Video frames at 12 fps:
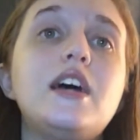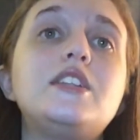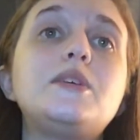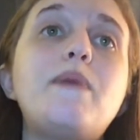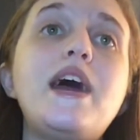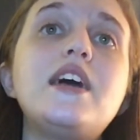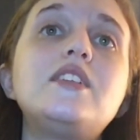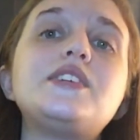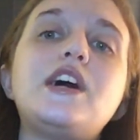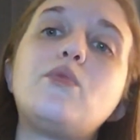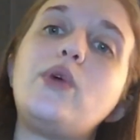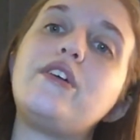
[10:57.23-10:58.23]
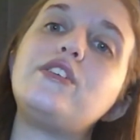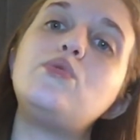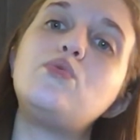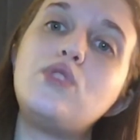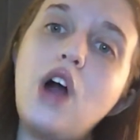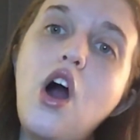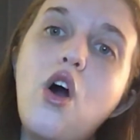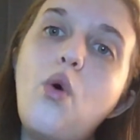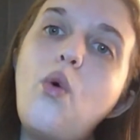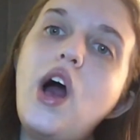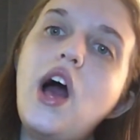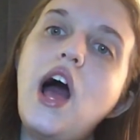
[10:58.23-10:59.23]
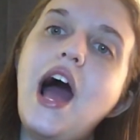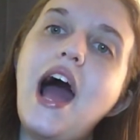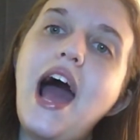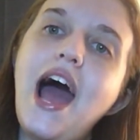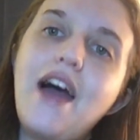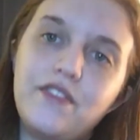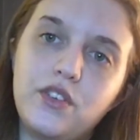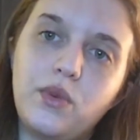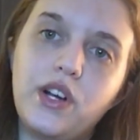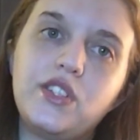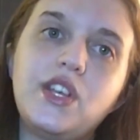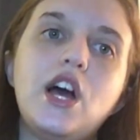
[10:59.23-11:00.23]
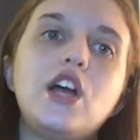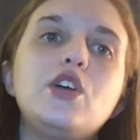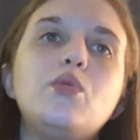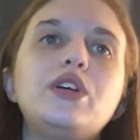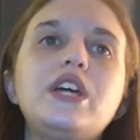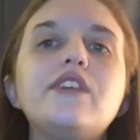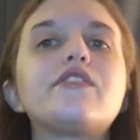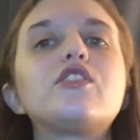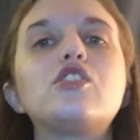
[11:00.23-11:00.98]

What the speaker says: depends on where you go afterwards. You will either